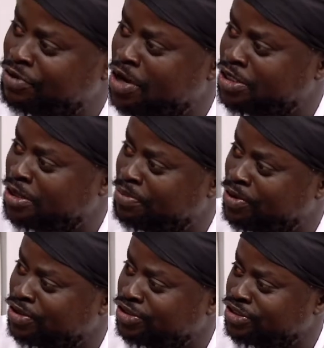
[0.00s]
without
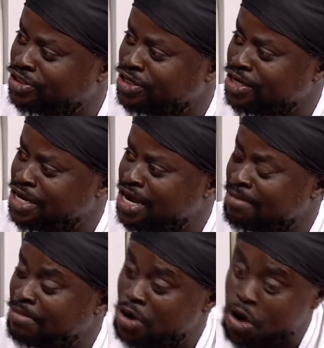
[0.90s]
apology.
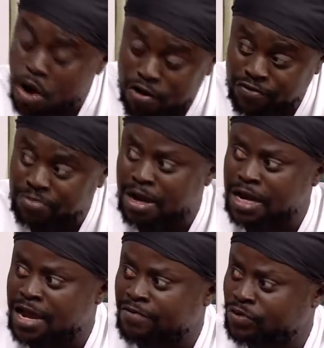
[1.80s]
I'm loving
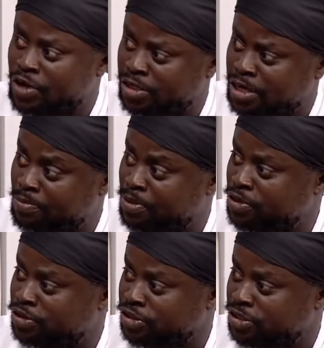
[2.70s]
my life without
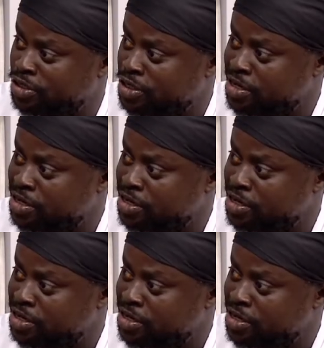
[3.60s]
apology.